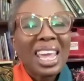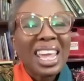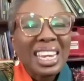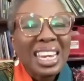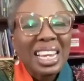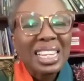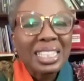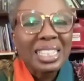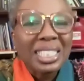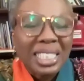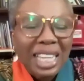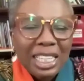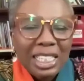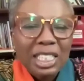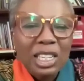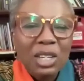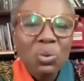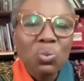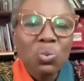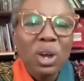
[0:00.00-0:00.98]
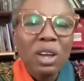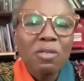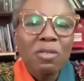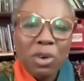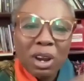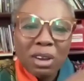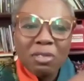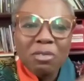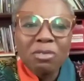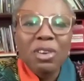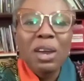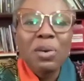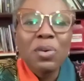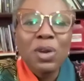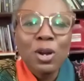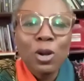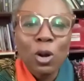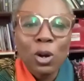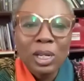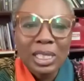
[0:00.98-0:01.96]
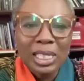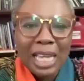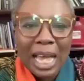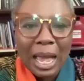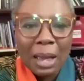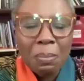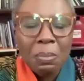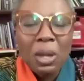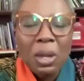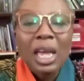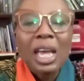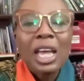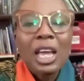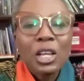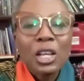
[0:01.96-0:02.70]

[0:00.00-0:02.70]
in a certain way for a very long time